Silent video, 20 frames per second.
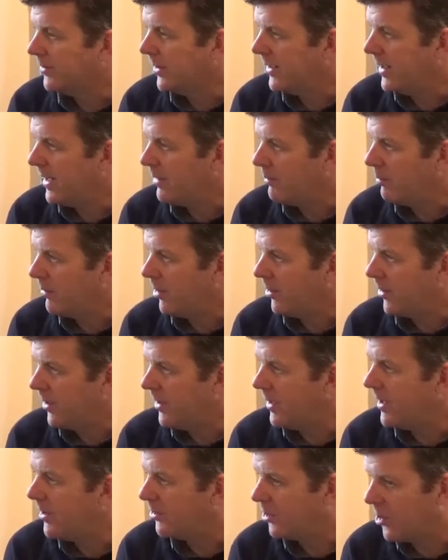You
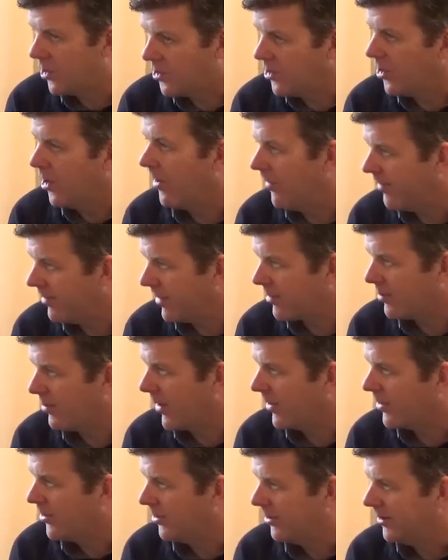need good nerves, that's what
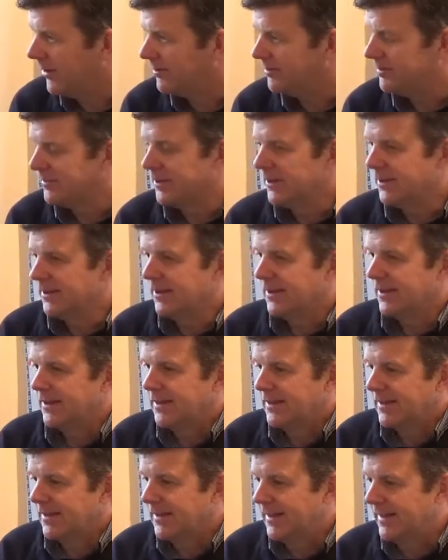I call them.
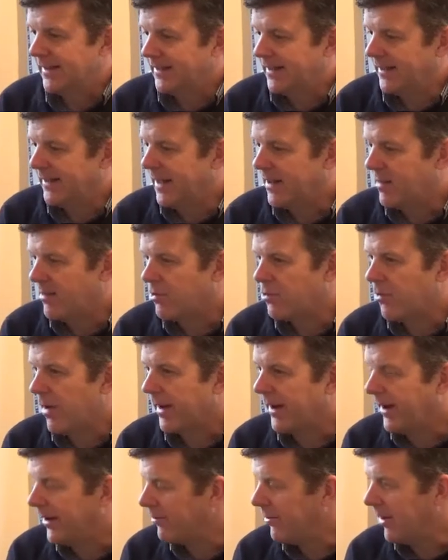And it's
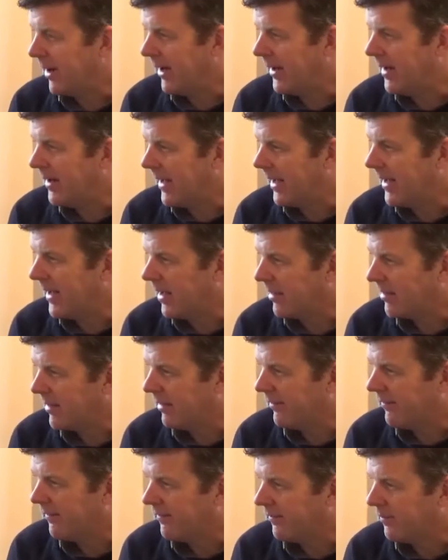adrenaline, really, getting
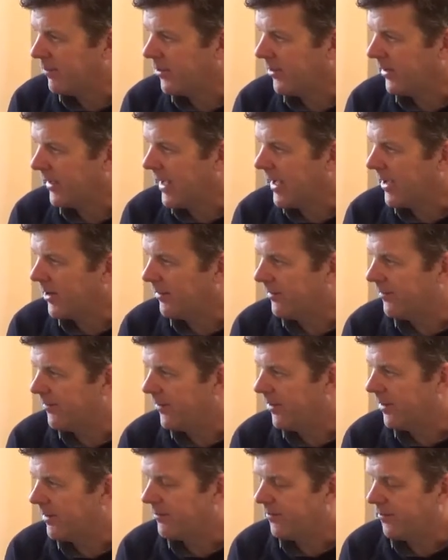yourself sort of geared up
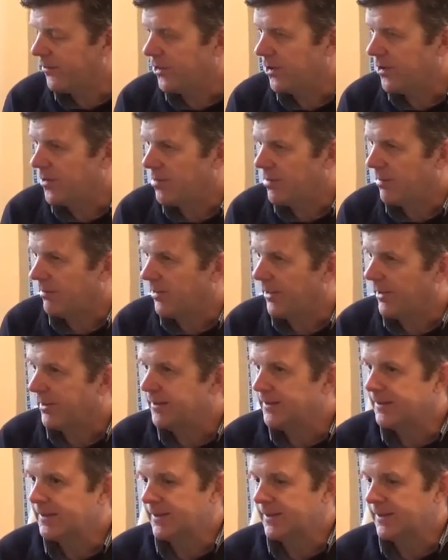for doing something.